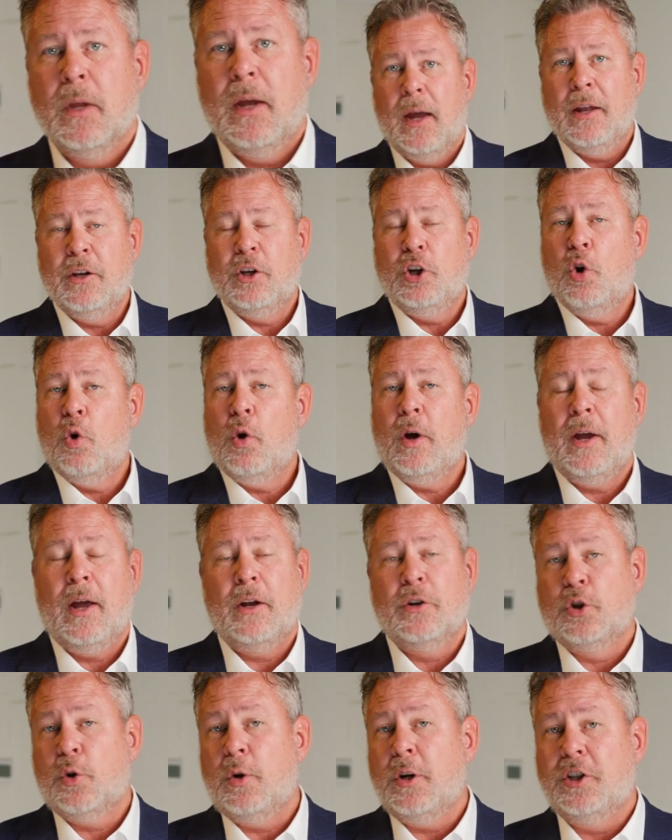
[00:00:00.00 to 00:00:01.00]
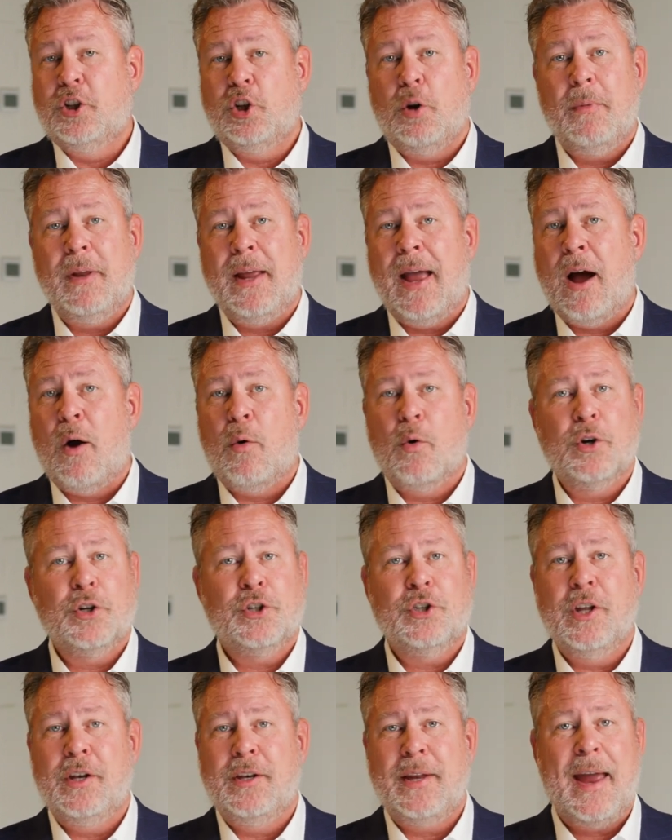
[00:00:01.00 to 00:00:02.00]
And there's only so many hours
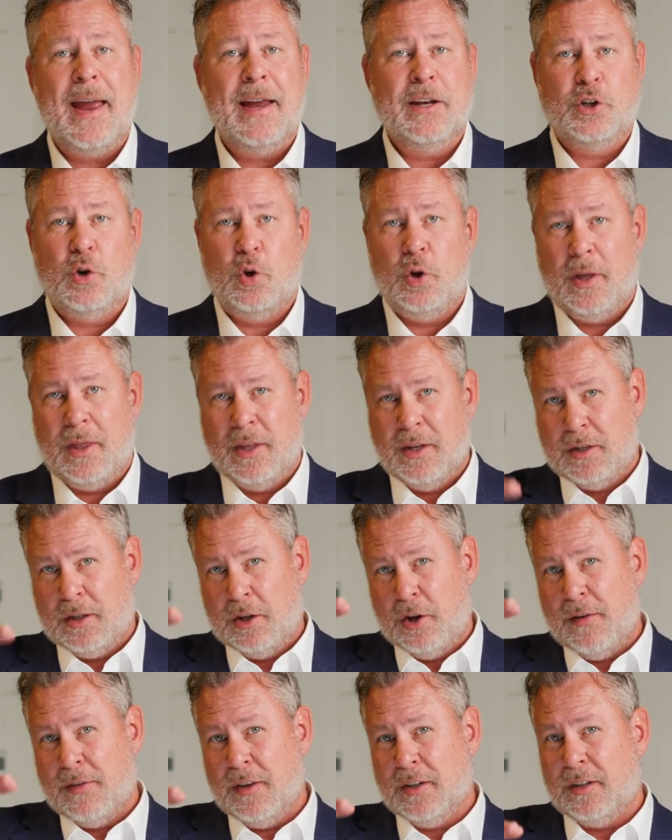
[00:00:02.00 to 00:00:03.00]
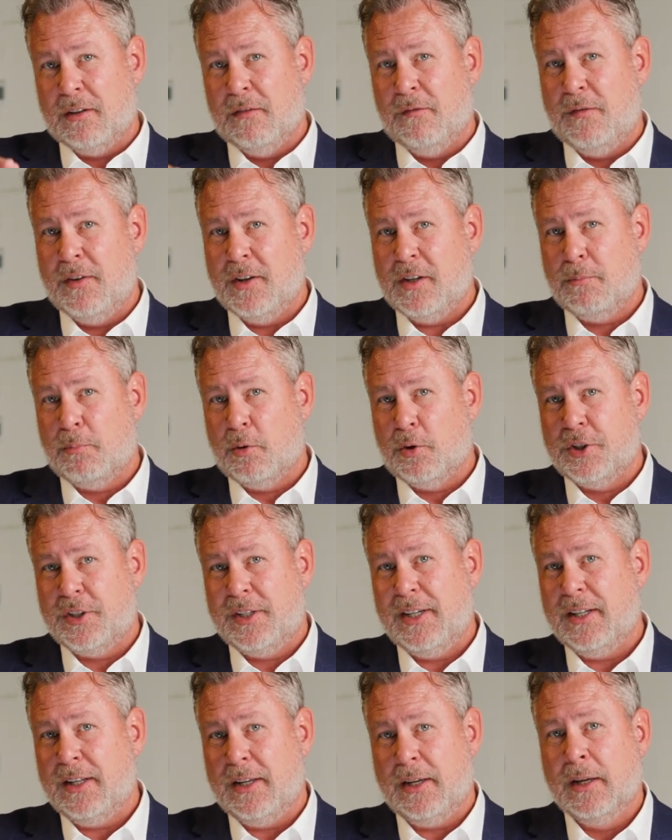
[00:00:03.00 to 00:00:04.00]
in the day, and so you have this invisible
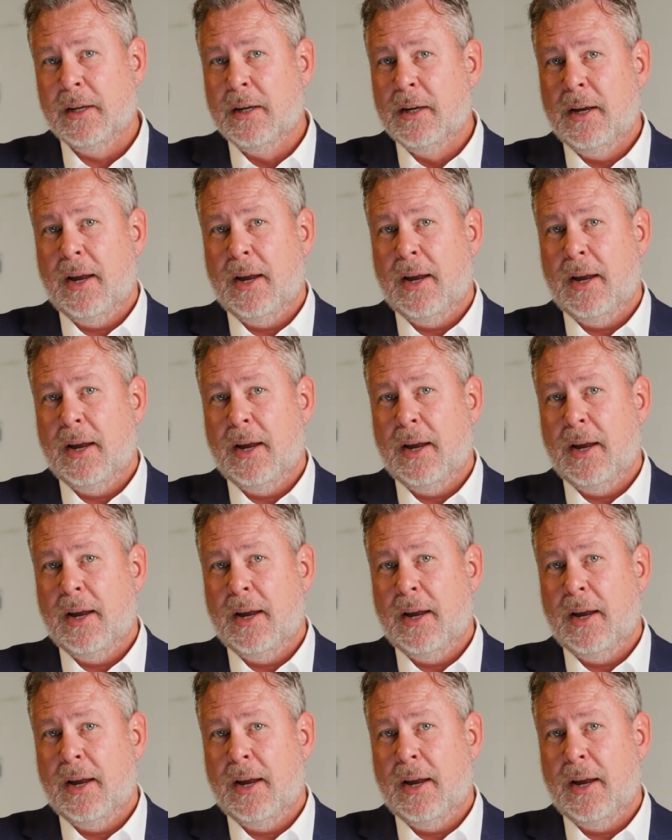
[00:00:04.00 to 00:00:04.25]
ceiling,